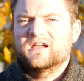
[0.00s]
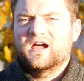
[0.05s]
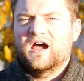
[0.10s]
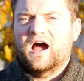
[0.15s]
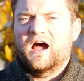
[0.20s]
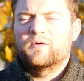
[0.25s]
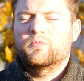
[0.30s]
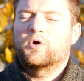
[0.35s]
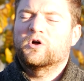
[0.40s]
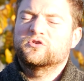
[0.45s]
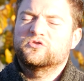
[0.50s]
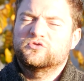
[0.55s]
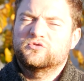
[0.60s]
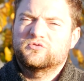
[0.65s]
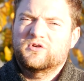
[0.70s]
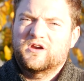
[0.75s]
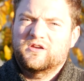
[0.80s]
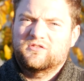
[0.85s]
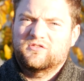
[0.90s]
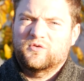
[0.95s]
I want to
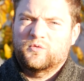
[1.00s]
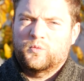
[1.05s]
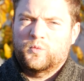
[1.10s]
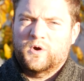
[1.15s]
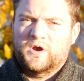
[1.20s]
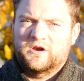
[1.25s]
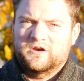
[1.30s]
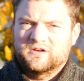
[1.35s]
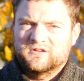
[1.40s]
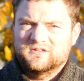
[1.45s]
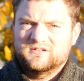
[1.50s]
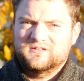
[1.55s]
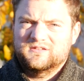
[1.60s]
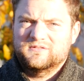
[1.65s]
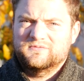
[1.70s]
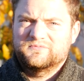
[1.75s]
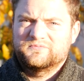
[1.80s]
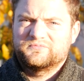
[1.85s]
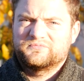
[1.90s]
raise awareness,